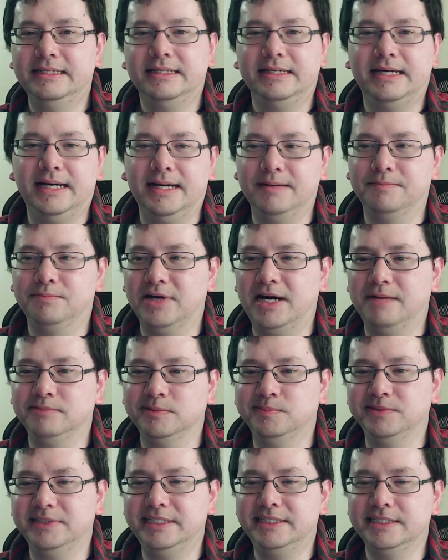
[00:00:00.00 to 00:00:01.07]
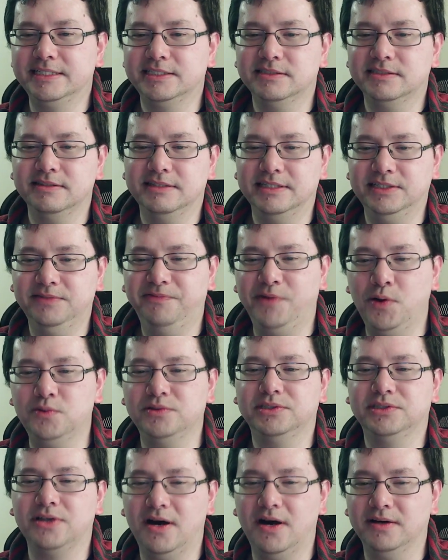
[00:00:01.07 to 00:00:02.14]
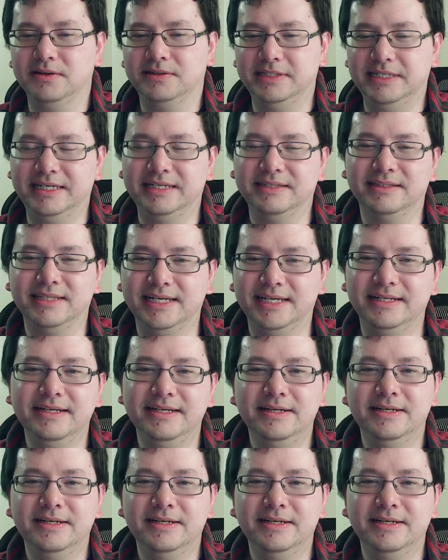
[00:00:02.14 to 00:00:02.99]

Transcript: uh, probably this this folk song thing that